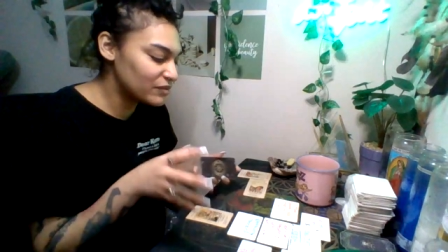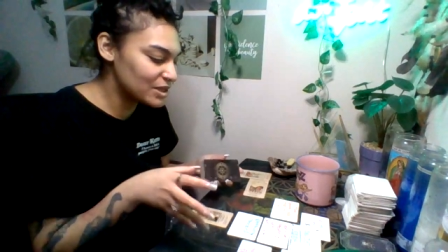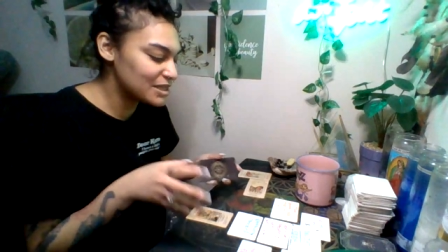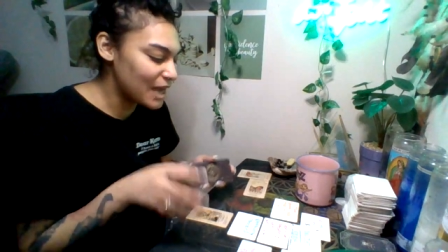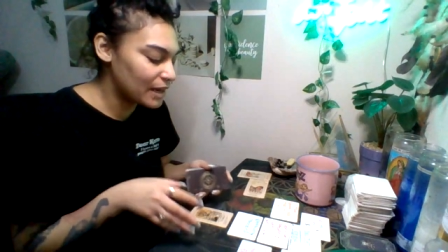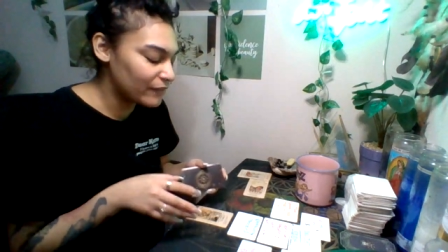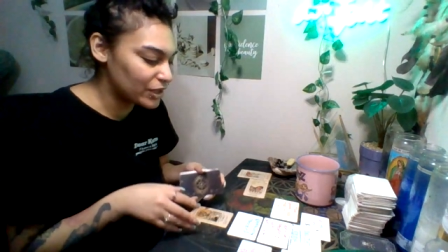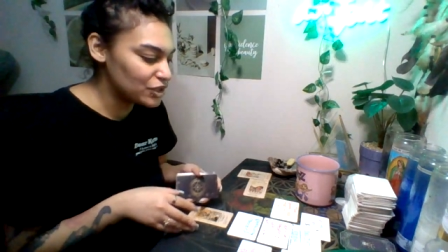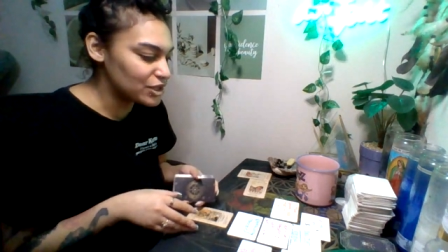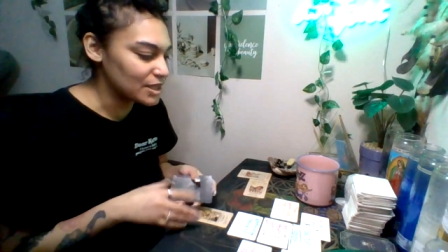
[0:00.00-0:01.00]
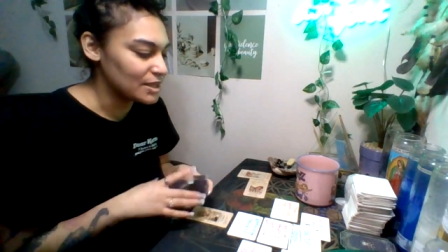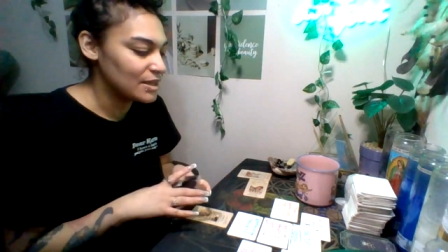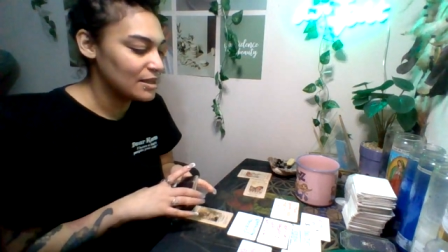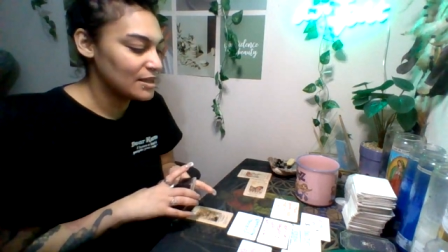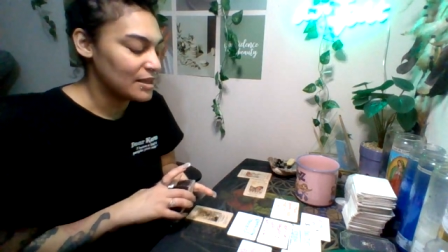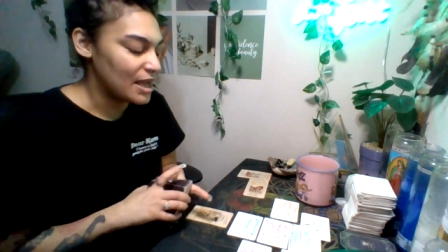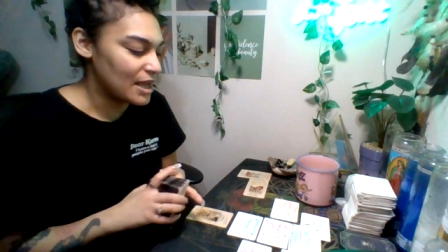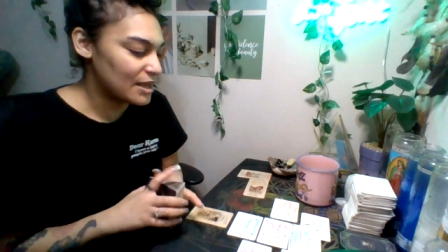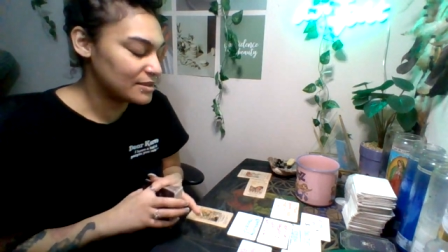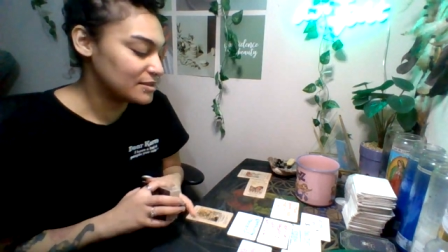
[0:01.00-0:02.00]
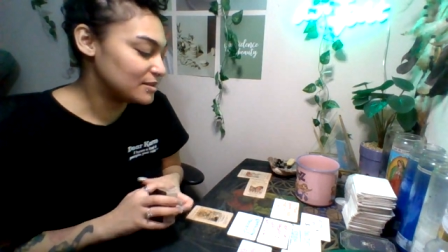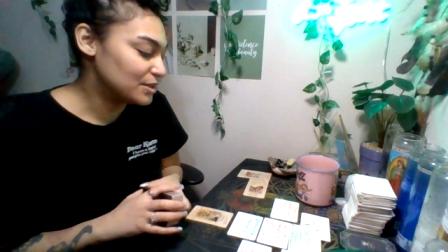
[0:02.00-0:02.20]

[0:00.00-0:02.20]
this kind of energy. And